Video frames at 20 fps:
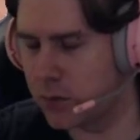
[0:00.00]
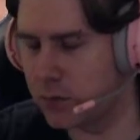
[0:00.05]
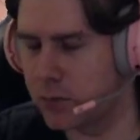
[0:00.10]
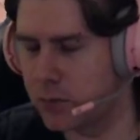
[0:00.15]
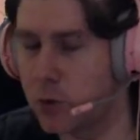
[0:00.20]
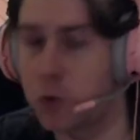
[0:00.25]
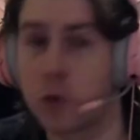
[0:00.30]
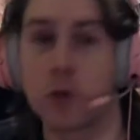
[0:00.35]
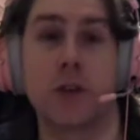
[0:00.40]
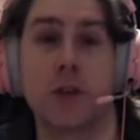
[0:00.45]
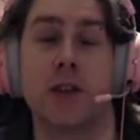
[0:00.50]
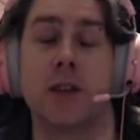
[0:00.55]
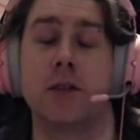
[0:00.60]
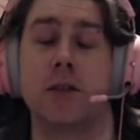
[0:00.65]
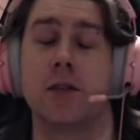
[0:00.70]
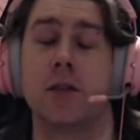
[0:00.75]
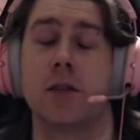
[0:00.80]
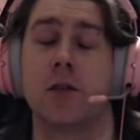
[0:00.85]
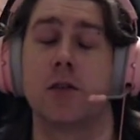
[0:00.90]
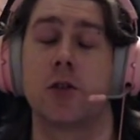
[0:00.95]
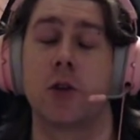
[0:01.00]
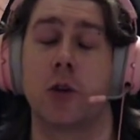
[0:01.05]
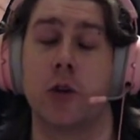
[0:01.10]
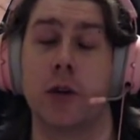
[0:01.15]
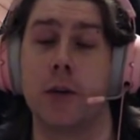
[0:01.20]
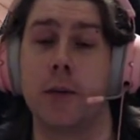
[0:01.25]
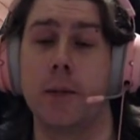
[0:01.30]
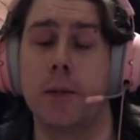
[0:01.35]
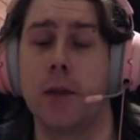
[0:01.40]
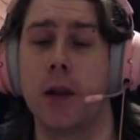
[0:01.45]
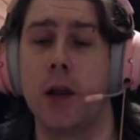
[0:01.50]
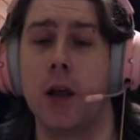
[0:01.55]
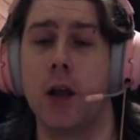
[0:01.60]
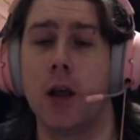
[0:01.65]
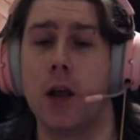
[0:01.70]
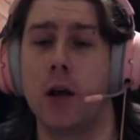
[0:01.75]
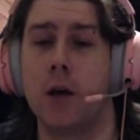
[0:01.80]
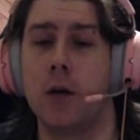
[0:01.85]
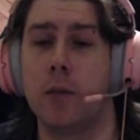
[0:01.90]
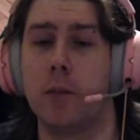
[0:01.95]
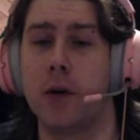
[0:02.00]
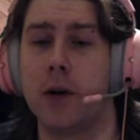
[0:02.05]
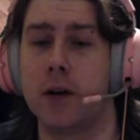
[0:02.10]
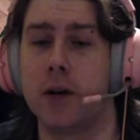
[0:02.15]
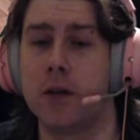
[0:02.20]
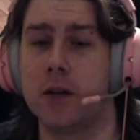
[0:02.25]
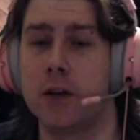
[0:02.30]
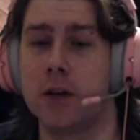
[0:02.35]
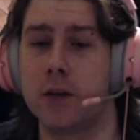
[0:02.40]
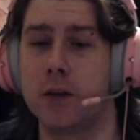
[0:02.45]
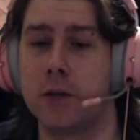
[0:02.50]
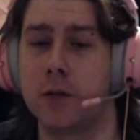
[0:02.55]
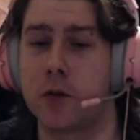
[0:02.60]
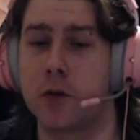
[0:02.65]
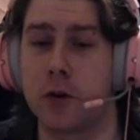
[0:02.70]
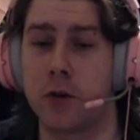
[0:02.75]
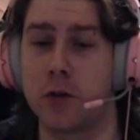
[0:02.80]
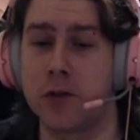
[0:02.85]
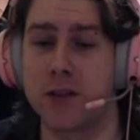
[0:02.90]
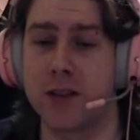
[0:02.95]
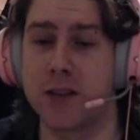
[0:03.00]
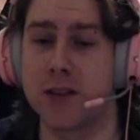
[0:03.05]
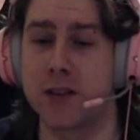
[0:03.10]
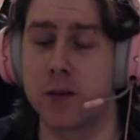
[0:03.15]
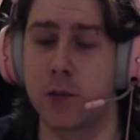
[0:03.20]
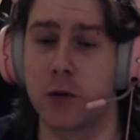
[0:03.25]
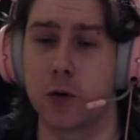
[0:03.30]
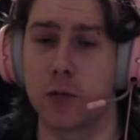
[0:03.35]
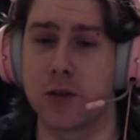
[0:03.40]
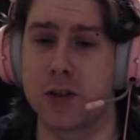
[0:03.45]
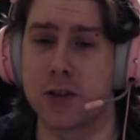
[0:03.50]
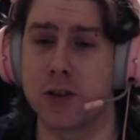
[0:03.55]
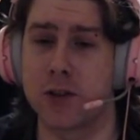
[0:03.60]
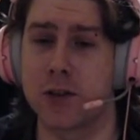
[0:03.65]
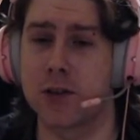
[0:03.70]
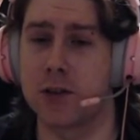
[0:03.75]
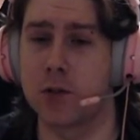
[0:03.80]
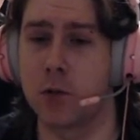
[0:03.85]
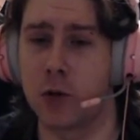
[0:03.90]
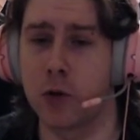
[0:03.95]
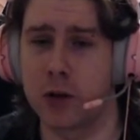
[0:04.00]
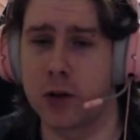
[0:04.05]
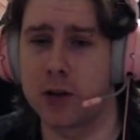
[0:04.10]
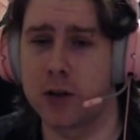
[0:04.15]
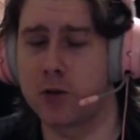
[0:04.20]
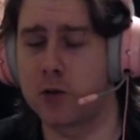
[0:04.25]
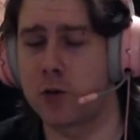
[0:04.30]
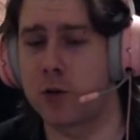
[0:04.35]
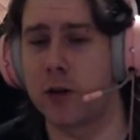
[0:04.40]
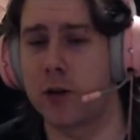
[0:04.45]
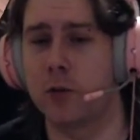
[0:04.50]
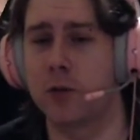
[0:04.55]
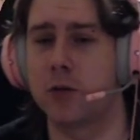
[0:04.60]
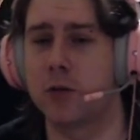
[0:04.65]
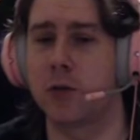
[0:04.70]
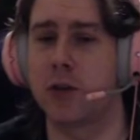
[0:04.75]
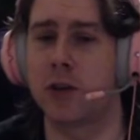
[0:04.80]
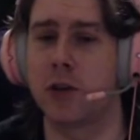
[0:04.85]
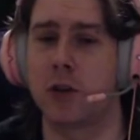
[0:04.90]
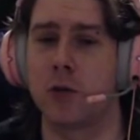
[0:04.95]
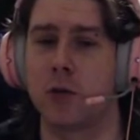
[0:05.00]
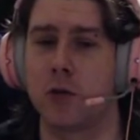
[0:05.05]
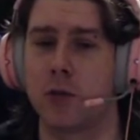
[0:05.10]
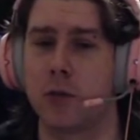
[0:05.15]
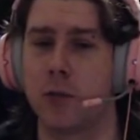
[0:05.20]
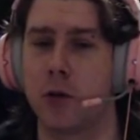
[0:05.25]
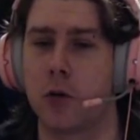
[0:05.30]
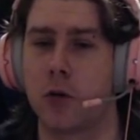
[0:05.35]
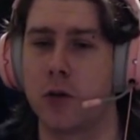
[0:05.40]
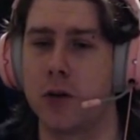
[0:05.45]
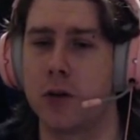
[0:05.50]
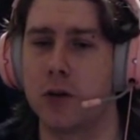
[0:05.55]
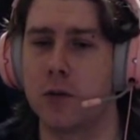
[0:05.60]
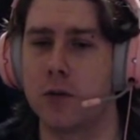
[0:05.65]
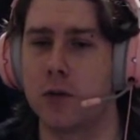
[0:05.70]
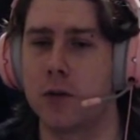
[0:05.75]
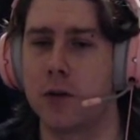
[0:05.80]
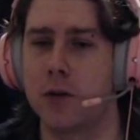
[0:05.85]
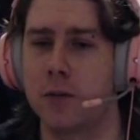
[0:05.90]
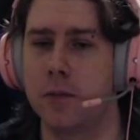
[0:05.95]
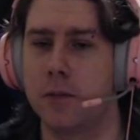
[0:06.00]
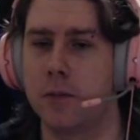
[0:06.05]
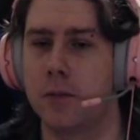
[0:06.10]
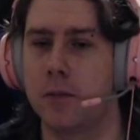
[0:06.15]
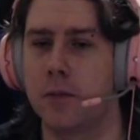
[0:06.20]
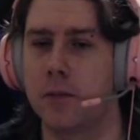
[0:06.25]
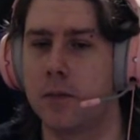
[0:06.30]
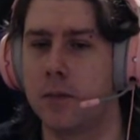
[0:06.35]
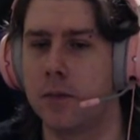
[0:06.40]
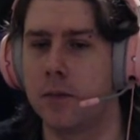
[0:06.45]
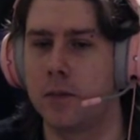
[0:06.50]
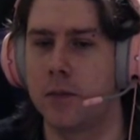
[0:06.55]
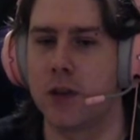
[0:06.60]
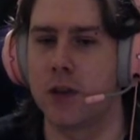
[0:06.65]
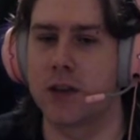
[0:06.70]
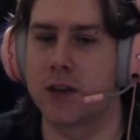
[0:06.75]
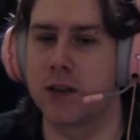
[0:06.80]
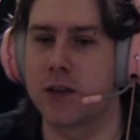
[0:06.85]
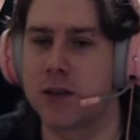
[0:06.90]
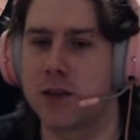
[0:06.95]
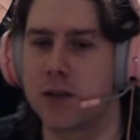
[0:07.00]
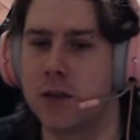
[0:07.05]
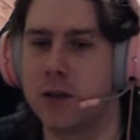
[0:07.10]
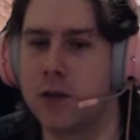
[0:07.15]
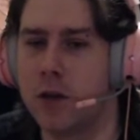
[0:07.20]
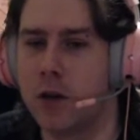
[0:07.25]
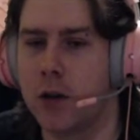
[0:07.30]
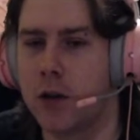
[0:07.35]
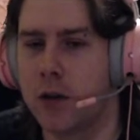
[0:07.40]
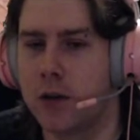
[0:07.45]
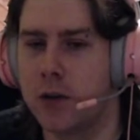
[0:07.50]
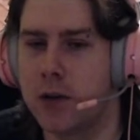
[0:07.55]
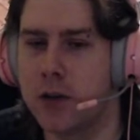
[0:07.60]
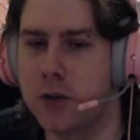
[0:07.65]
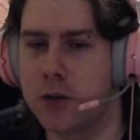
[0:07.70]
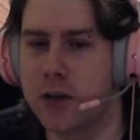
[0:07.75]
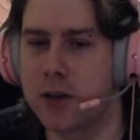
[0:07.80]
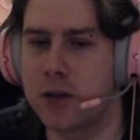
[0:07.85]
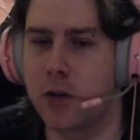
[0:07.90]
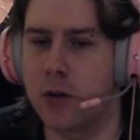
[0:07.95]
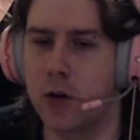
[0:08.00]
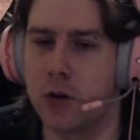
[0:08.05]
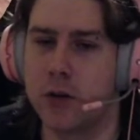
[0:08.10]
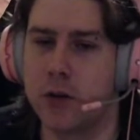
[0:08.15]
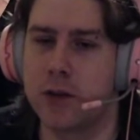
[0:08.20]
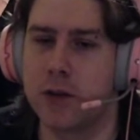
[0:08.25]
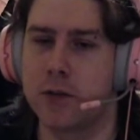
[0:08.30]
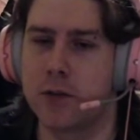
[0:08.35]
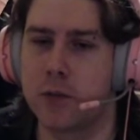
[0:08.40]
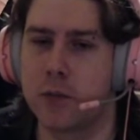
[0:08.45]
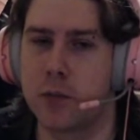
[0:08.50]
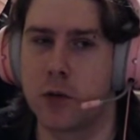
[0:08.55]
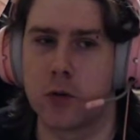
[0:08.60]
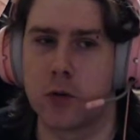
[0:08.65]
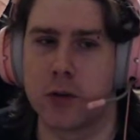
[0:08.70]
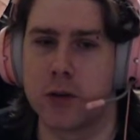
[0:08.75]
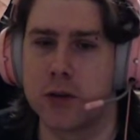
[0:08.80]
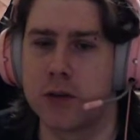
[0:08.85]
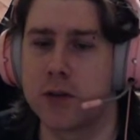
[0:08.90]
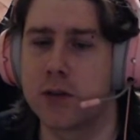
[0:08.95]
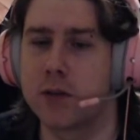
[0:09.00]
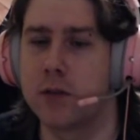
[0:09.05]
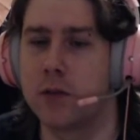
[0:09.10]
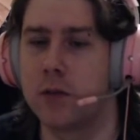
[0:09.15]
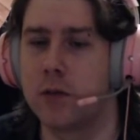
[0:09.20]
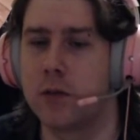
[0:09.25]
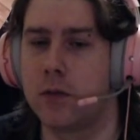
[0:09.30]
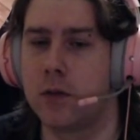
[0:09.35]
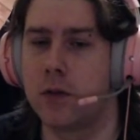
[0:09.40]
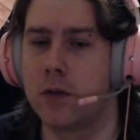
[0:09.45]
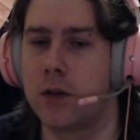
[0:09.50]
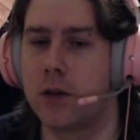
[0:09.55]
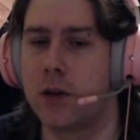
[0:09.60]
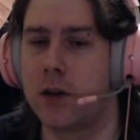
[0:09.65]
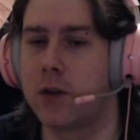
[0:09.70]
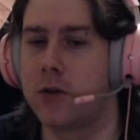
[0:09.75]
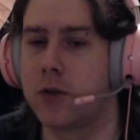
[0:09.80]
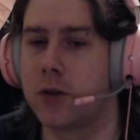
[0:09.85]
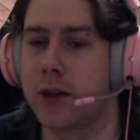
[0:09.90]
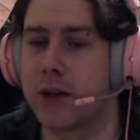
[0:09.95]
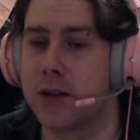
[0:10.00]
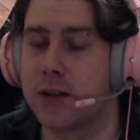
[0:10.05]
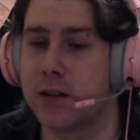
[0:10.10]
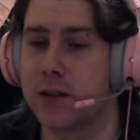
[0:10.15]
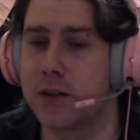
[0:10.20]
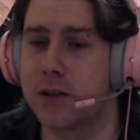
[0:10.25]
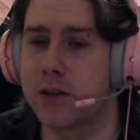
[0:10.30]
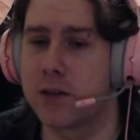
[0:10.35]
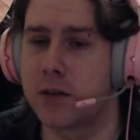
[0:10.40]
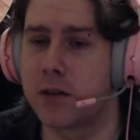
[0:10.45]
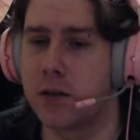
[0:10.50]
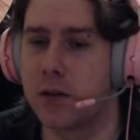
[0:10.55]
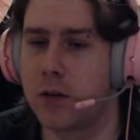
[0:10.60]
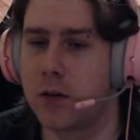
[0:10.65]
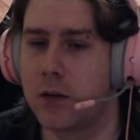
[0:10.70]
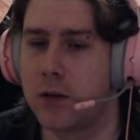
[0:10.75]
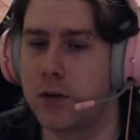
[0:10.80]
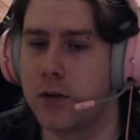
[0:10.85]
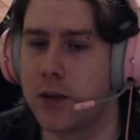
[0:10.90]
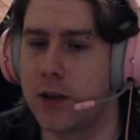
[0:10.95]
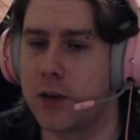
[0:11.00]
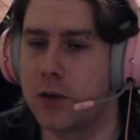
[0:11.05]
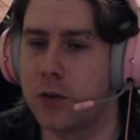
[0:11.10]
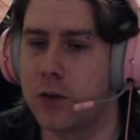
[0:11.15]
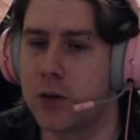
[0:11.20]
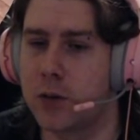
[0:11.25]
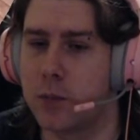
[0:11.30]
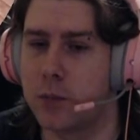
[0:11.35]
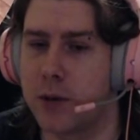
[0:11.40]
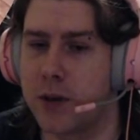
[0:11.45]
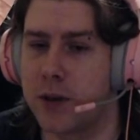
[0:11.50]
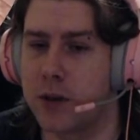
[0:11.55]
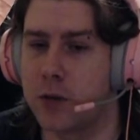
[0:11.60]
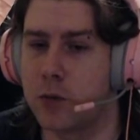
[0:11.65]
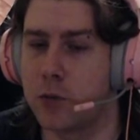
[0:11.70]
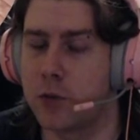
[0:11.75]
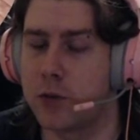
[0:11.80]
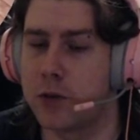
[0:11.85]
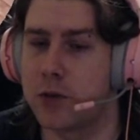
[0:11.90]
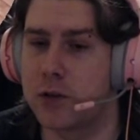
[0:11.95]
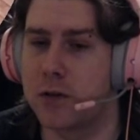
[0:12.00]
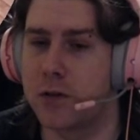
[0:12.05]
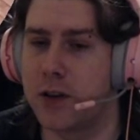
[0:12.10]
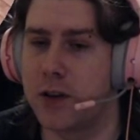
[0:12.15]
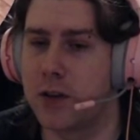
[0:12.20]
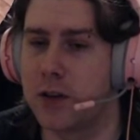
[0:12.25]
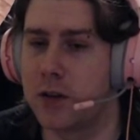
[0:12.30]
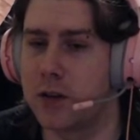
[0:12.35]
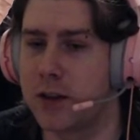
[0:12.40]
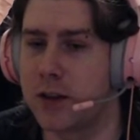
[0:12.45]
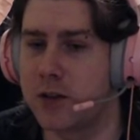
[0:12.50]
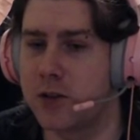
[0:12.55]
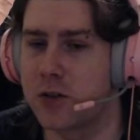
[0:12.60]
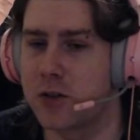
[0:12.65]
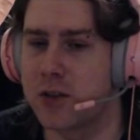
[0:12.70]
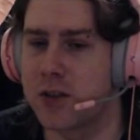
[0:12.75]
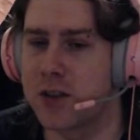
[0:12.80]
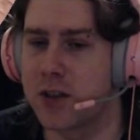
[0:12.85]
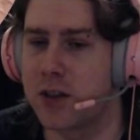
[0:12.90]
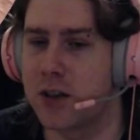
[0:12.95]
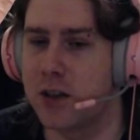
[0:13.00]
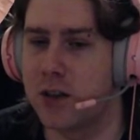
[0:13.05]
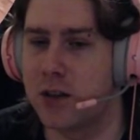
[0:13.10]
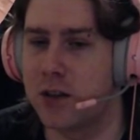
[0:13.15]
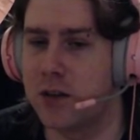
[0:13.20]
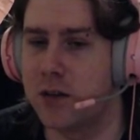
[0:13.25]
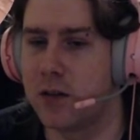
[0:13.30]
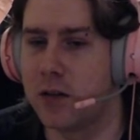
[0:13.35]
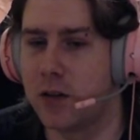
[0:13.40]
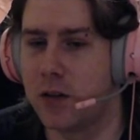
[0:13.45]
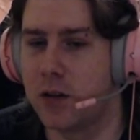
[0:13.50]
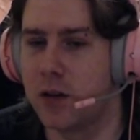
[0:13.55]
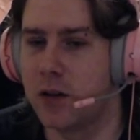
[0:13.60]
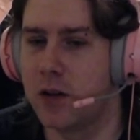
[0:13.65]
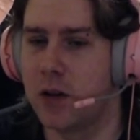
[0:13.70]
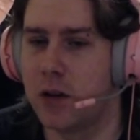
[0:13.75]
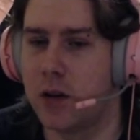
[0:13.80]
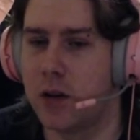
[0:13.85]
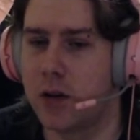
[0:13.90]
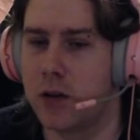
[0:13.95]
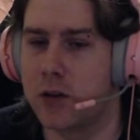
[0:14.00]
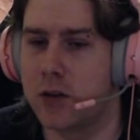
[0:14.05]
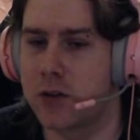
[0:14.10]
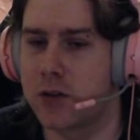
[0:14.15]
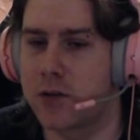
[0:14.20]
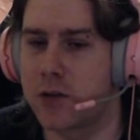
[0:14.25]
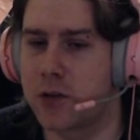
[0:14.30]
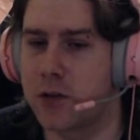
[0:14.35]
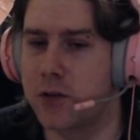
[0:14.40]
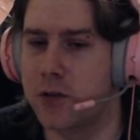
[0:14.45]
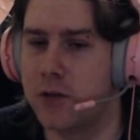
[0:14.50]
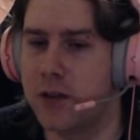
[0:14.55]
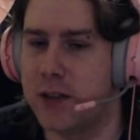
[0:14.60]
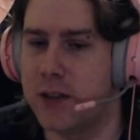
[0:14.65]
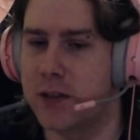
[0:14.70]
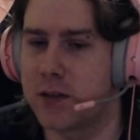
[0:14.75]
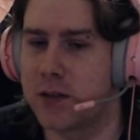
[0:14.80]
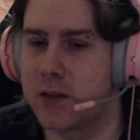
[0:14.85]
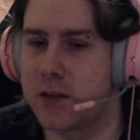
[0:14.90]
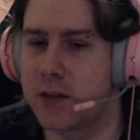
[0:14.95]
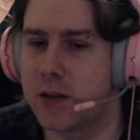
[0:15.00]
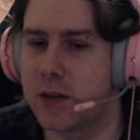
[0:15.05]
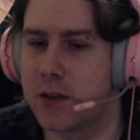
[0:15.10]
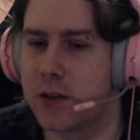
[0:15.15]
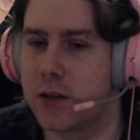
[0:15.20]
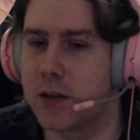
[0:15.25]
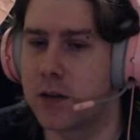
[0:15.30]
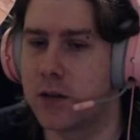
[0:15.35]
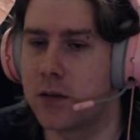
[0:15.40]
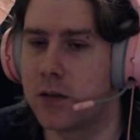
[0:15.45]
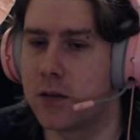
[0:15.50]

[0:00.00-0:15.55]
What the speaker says: Coordinates, sorry. But for our intents and purposes, we're gonna go with pouring, right? Like this, see? Then you get all the different pourings, and you click this. Then you can pick which field. Let's just say, just for convenience sake,